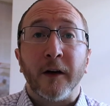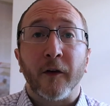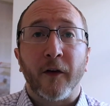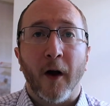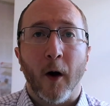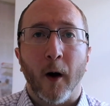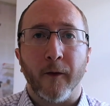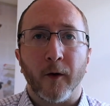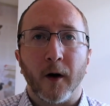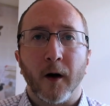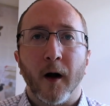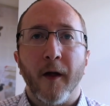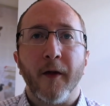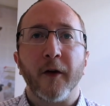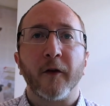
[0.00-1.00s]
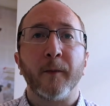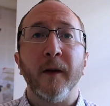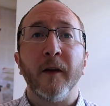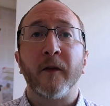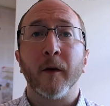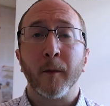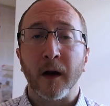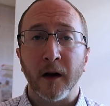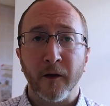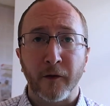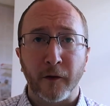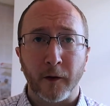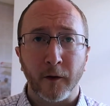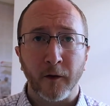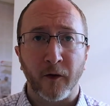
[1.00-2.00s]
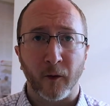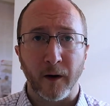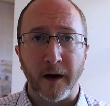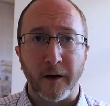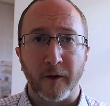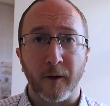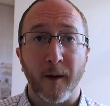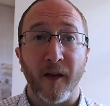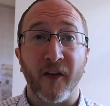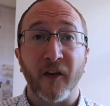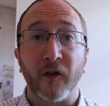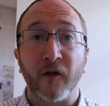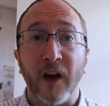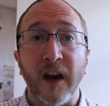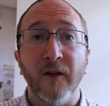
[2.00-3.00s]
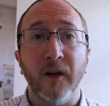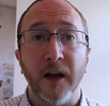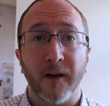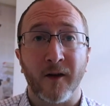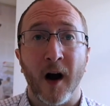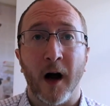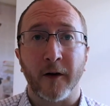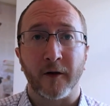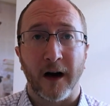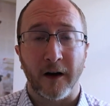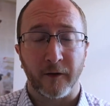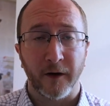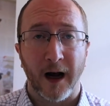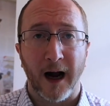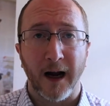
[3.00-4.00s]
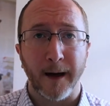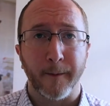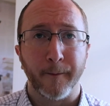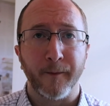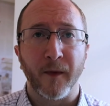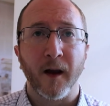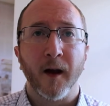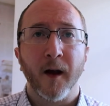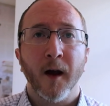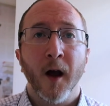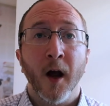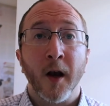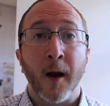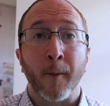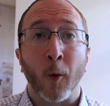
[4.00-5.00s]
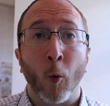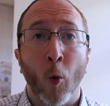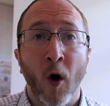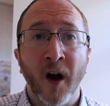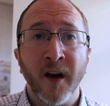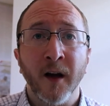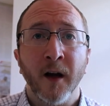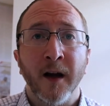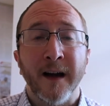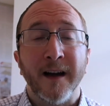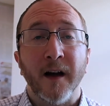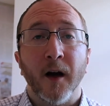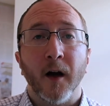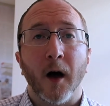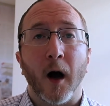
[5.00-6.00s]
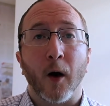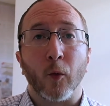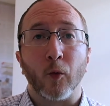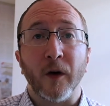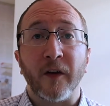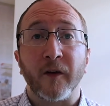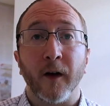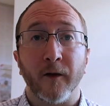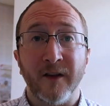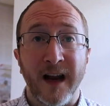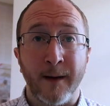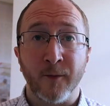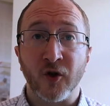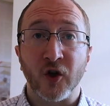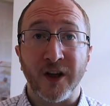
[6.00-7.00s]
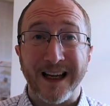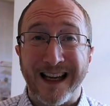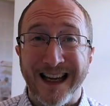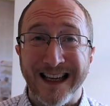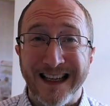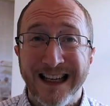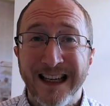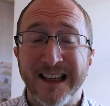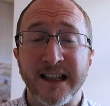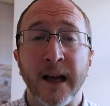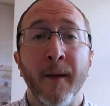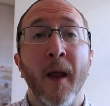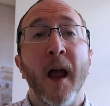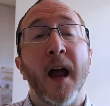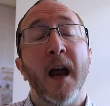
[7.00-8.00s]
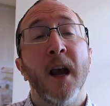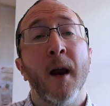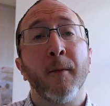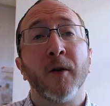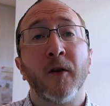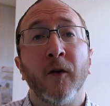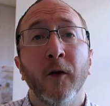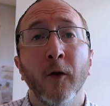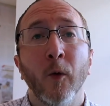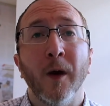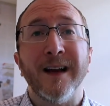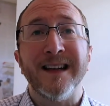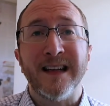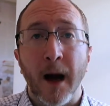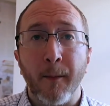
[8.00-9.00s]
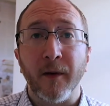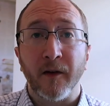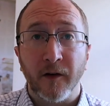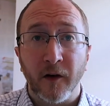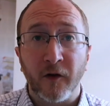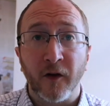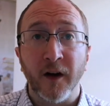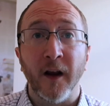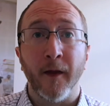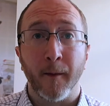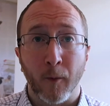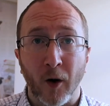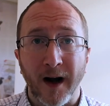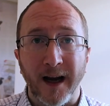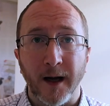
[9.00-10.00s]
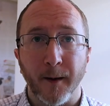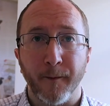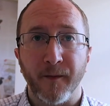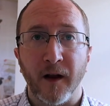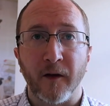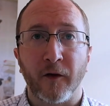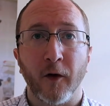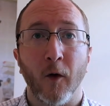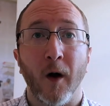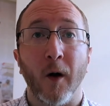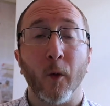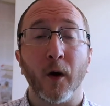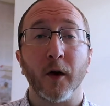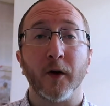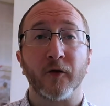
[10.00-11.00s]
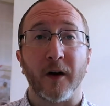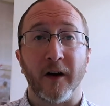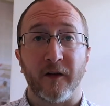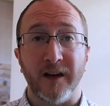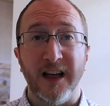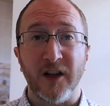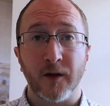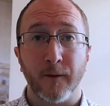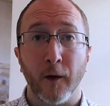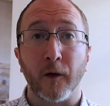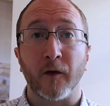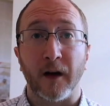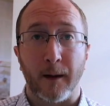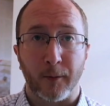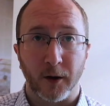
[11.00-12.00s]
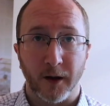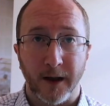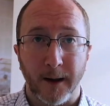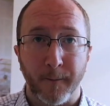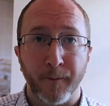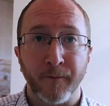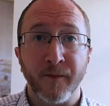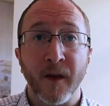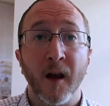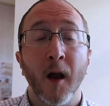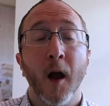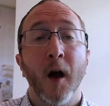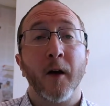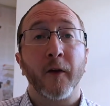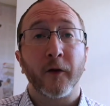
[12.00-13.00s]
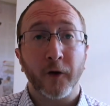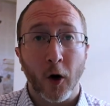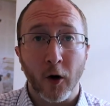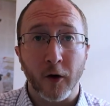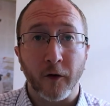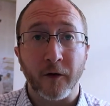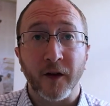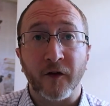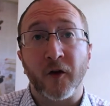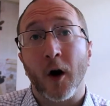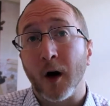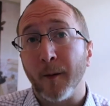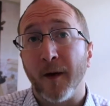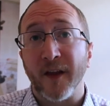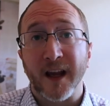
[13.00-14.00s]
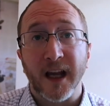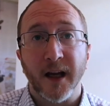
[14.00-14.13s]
years, however, there's been some concerns raised about the safety of contrast dye. Number one, risk of damage to kidneys, and number two, deposition in the brain. And so I want to address each of those separately. Starters, let's talk about the